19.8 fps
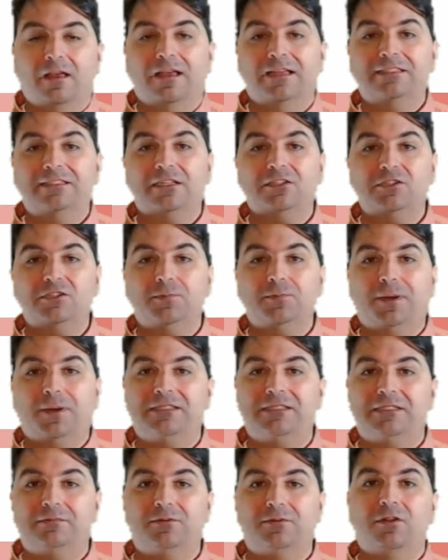It's also
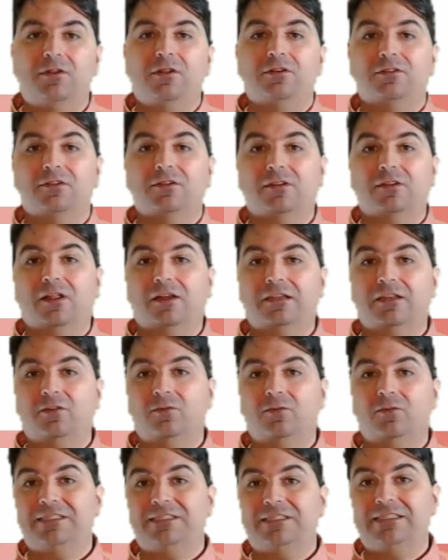possible to log into
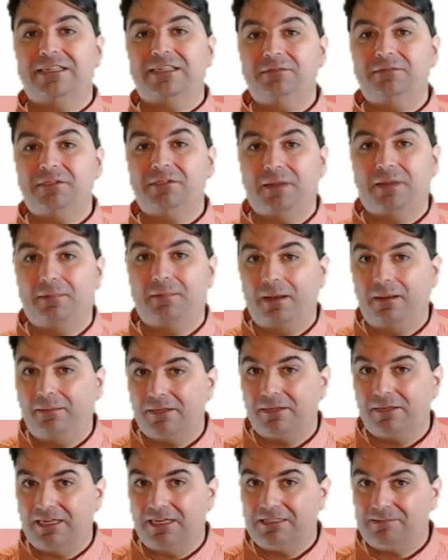what seems to be a
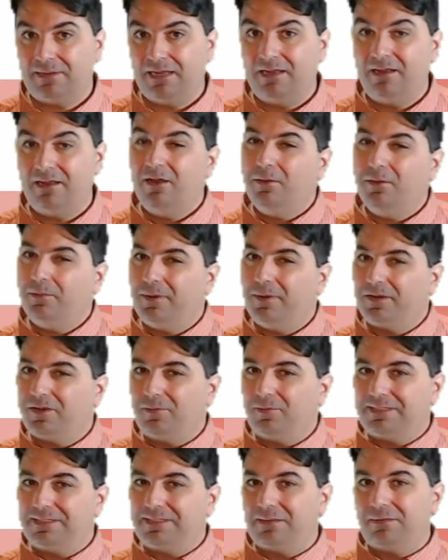public hotspot, but it
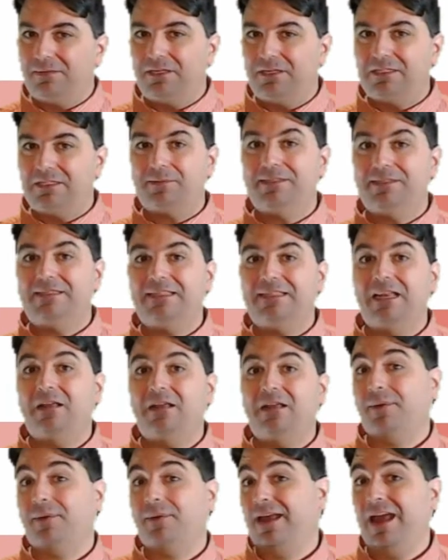could be something that's been set
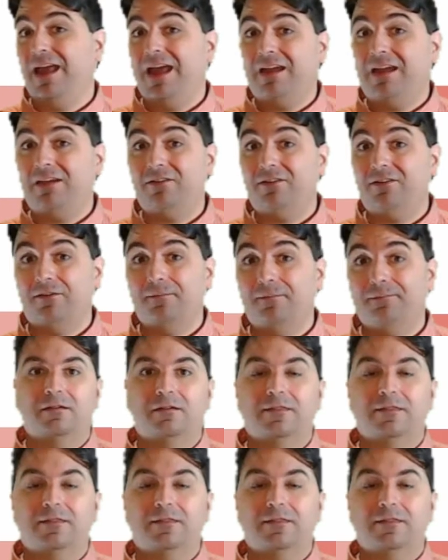up by a hacker.